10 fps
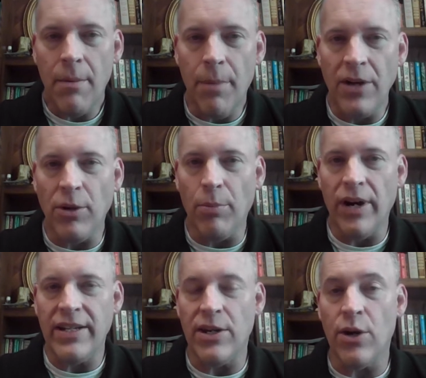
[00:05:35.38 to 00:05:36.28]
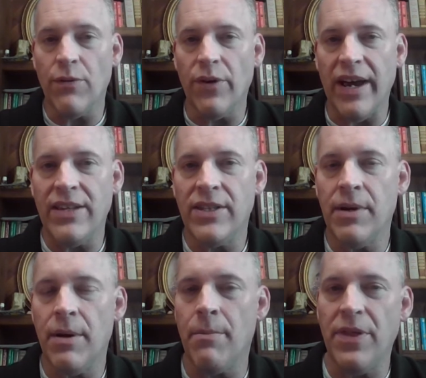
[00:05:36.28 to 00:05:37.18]
Bundle Brent and her friends,
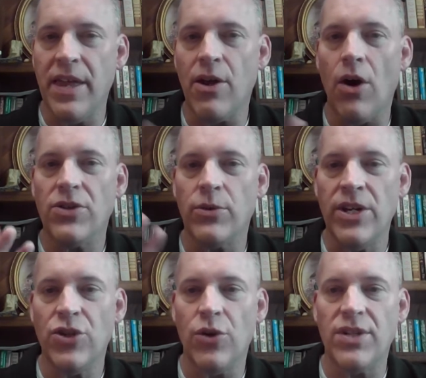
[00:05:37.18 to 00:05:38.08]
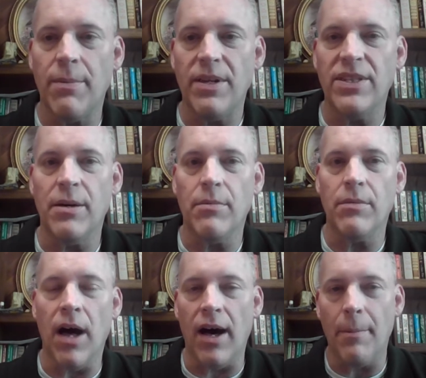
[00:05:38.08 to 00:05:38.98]
but then also he shows up in
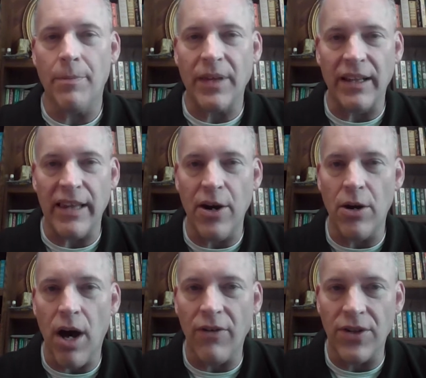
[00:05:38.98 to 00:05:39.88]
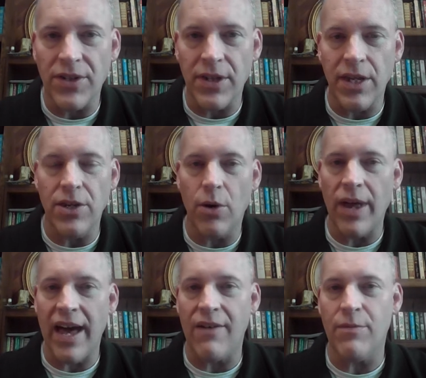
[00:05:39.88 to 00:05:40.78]
some later novels that don't
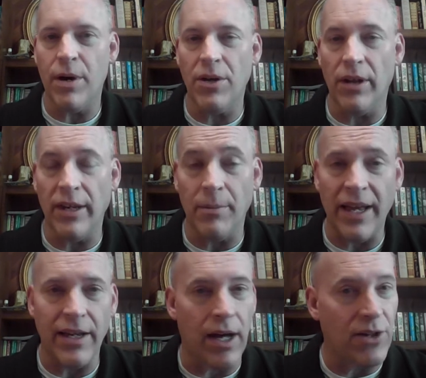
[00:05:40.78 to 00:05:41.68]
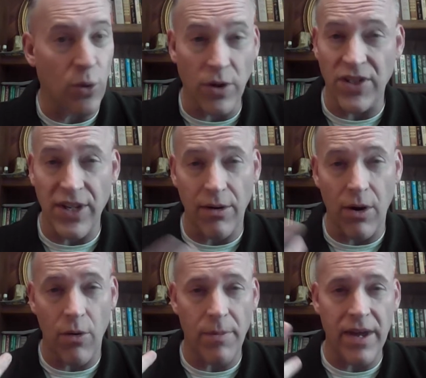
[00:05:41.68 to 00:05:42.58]
have Bundle in them, like Towards
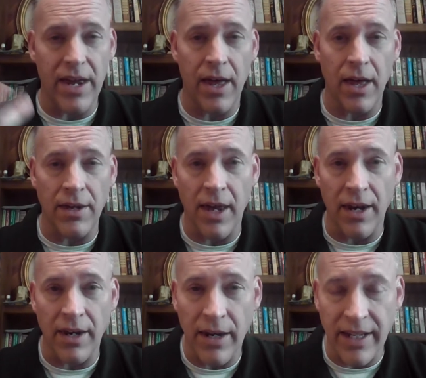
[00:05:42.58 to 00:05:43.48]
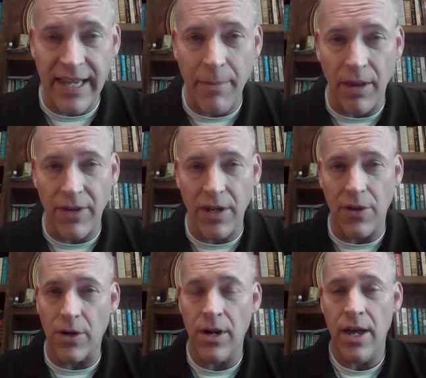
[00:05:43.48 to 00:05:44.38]
Zero would be an example of
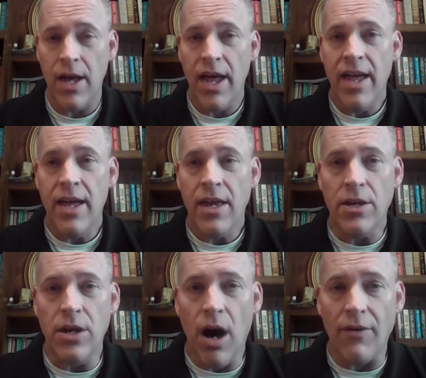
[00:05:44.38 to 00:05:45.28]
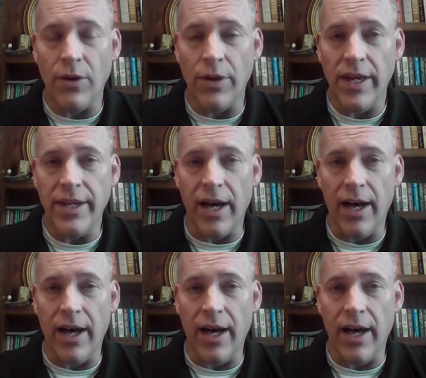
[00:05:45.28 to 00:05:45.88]
another novel that